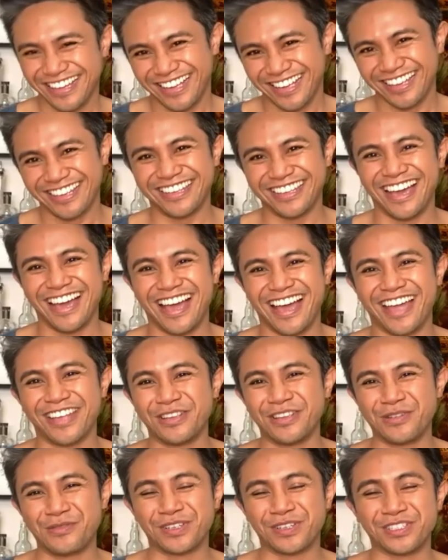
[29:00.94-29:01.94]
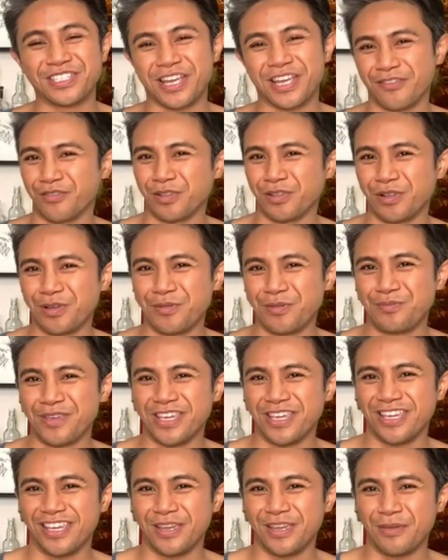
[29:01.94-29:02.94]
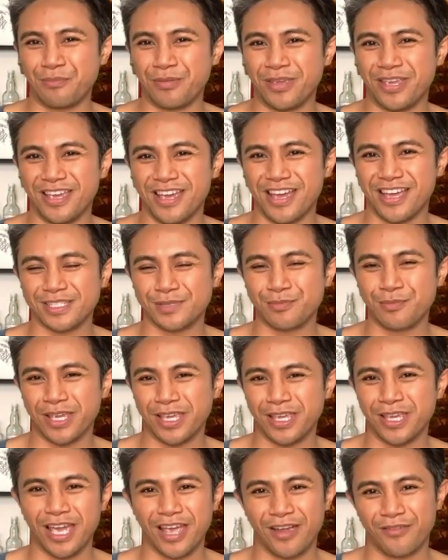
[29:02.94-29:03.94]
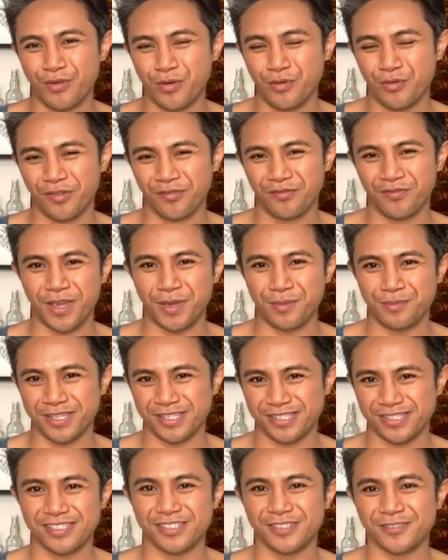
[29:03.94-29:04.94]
Yeah, and you will definitely be PS making everyone famous.